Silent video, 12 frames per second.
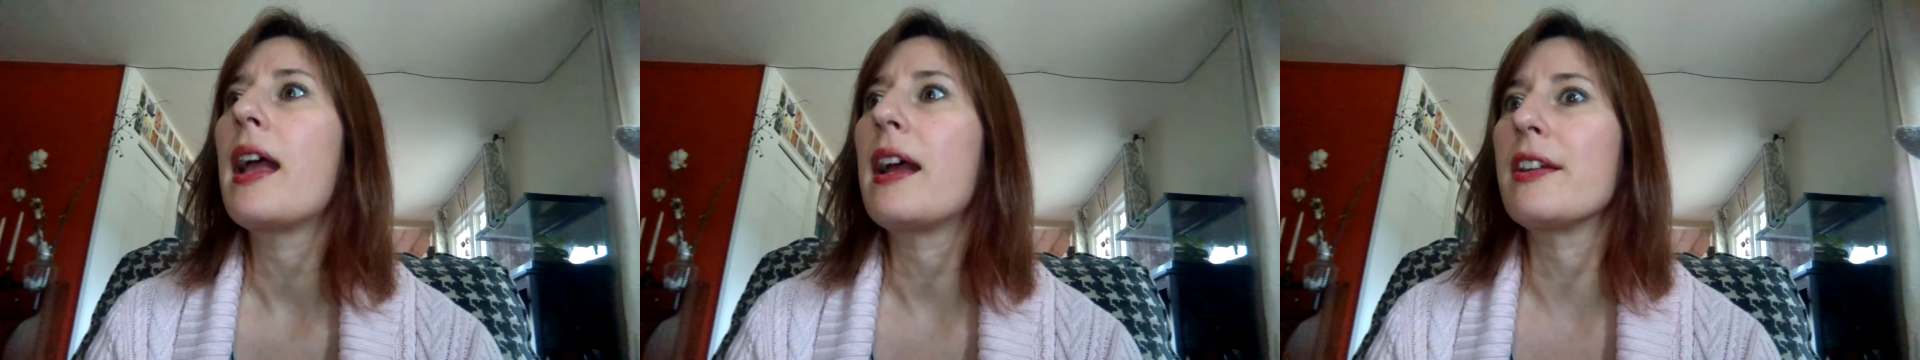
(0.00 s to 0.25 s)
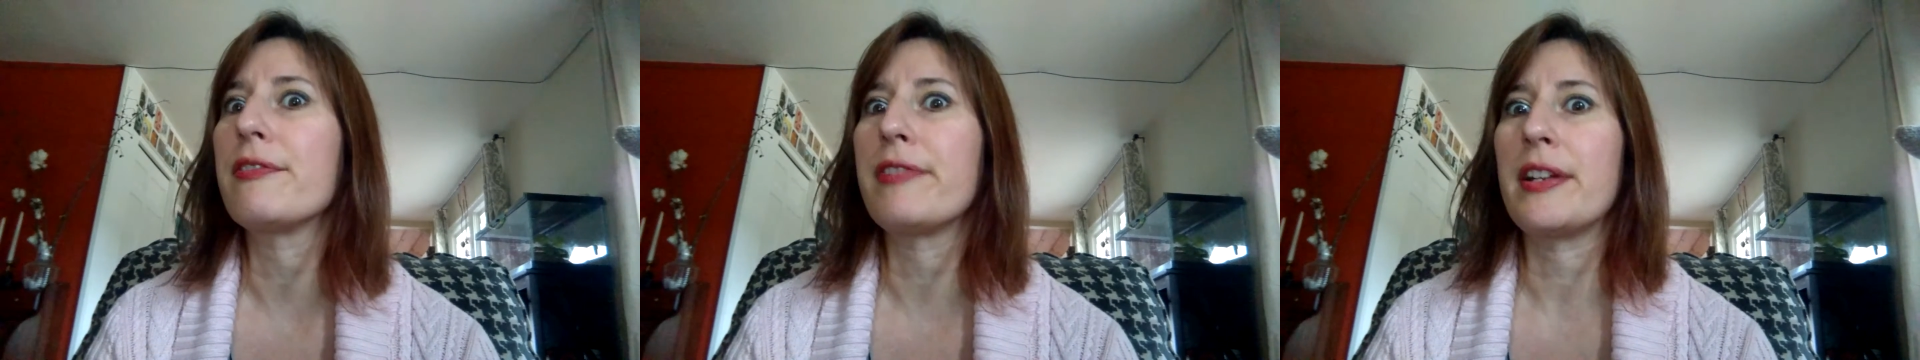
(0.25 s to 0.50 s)

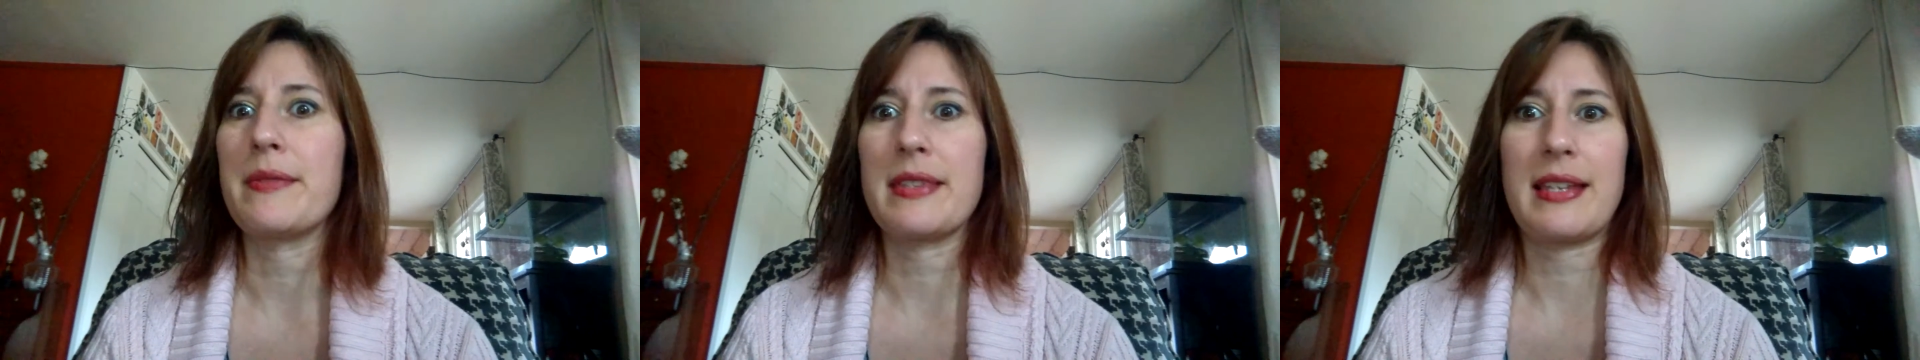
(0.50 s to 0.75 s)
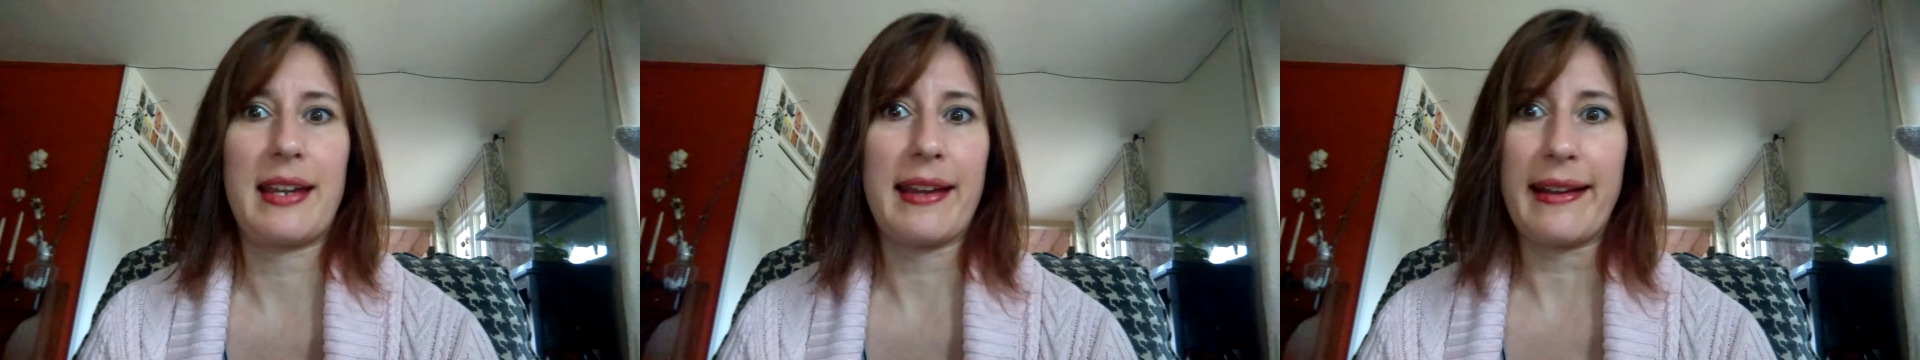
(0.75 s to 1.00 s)
And her friend
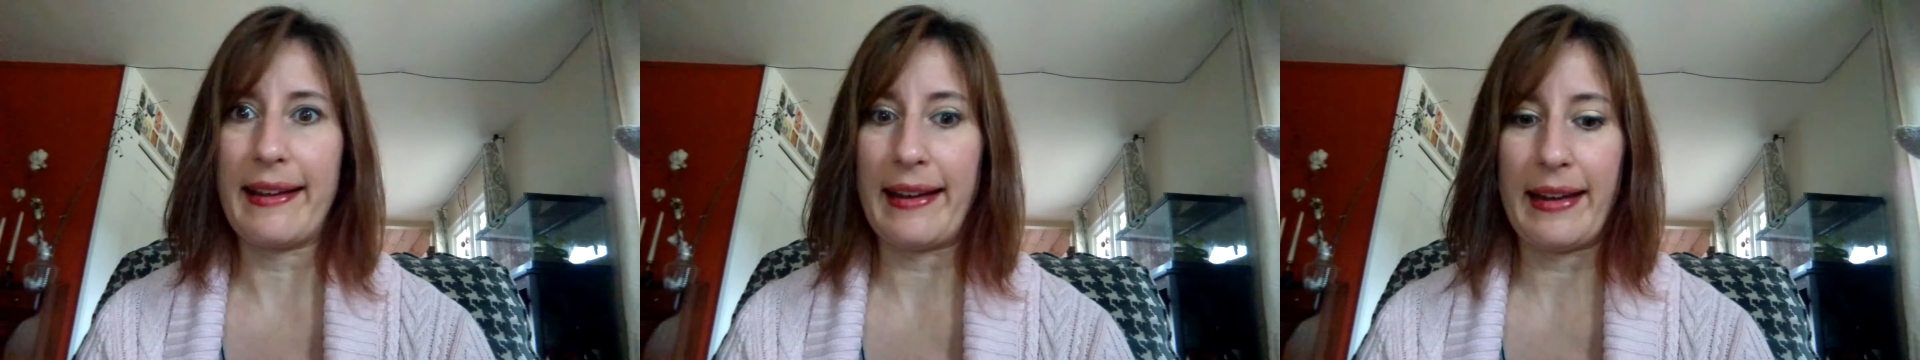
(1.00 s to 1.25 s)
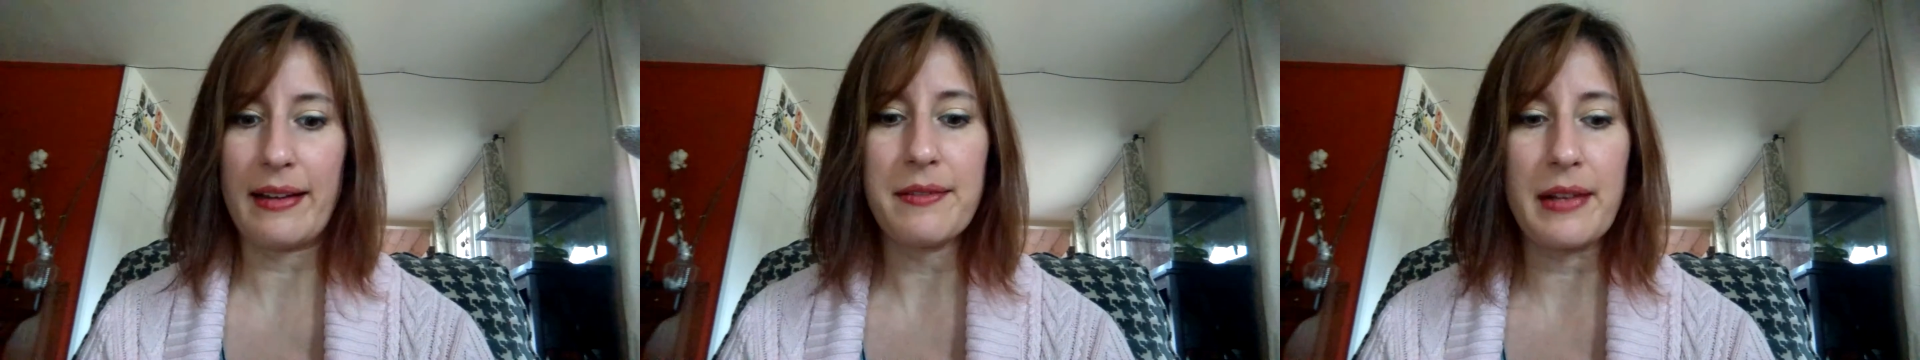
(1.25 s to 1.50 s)
was like,
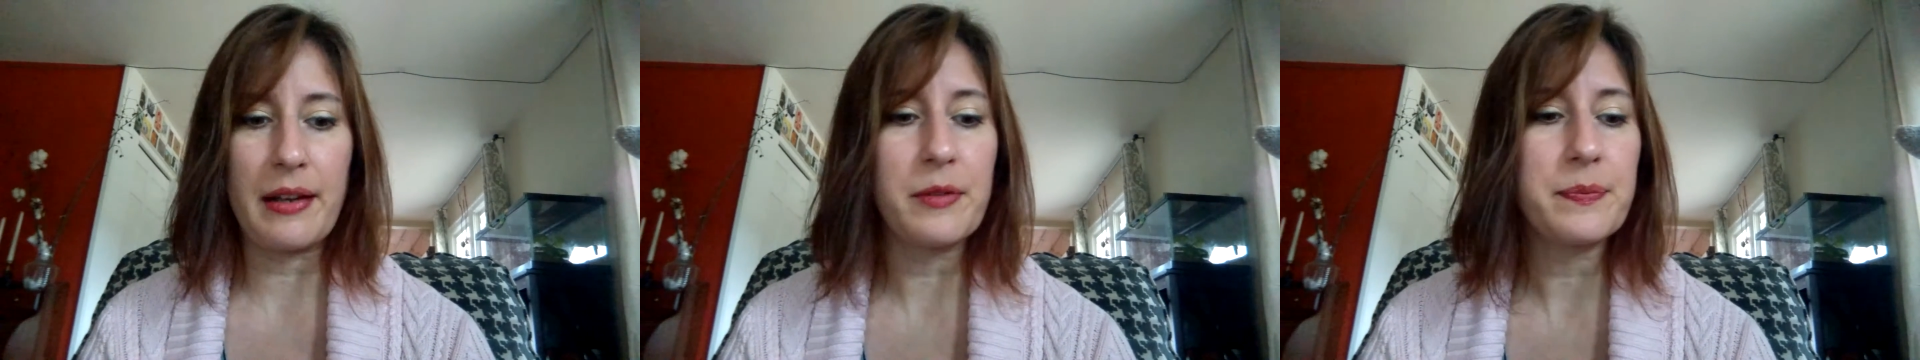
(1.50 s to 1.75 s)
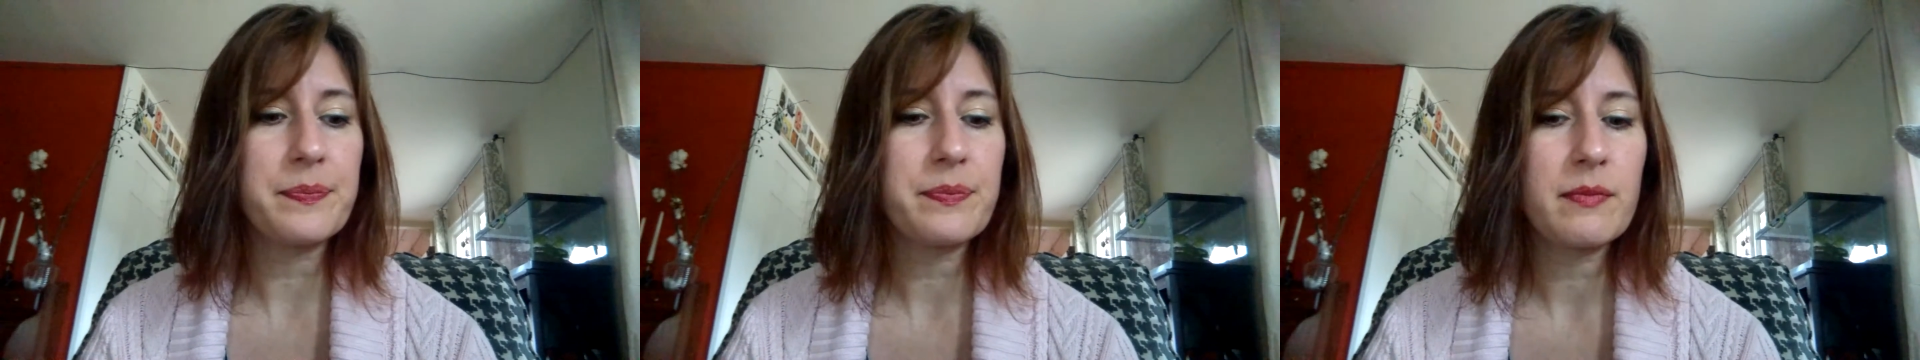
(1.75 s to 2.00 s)
I don't know.